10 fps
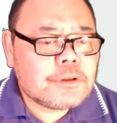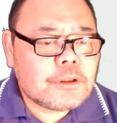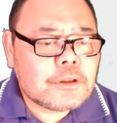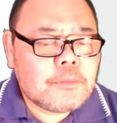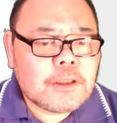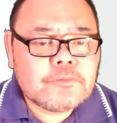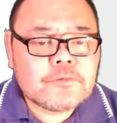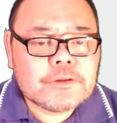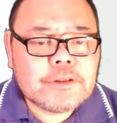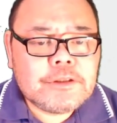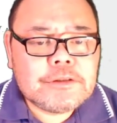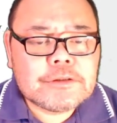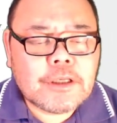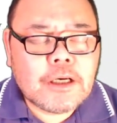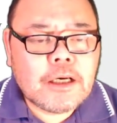talk about for these,
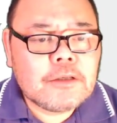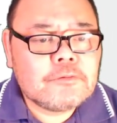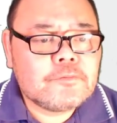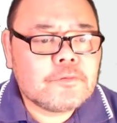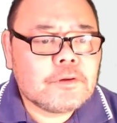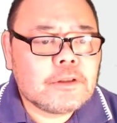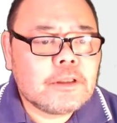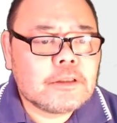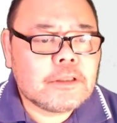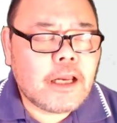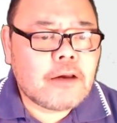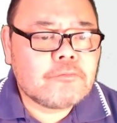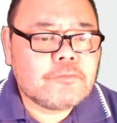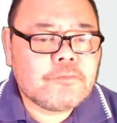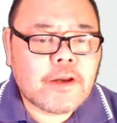uh, for the
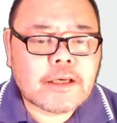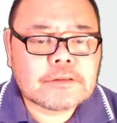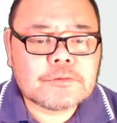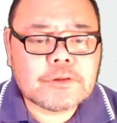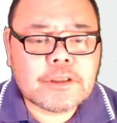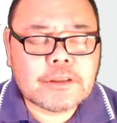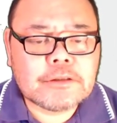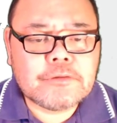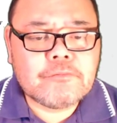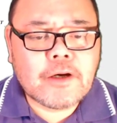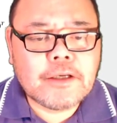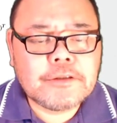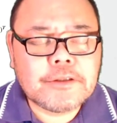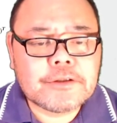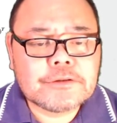f of x, we can
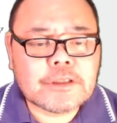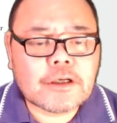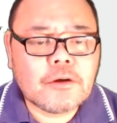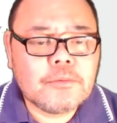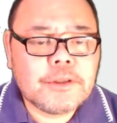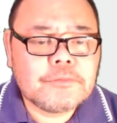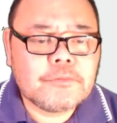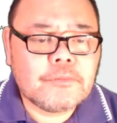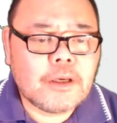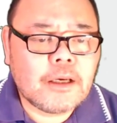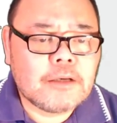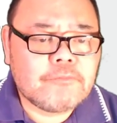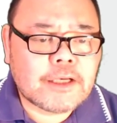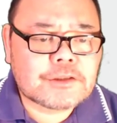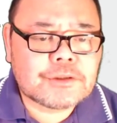define their Jacobian uh,
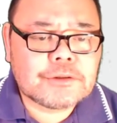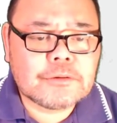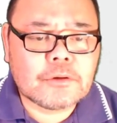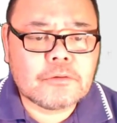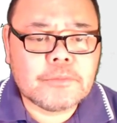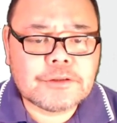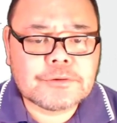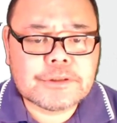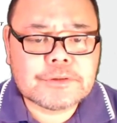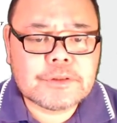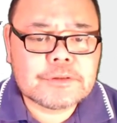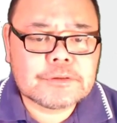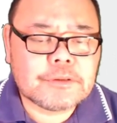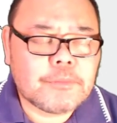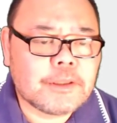vector or
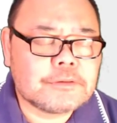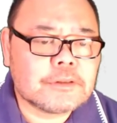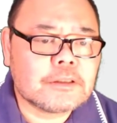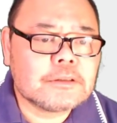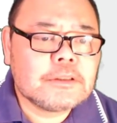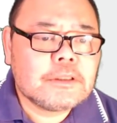matrices, depends on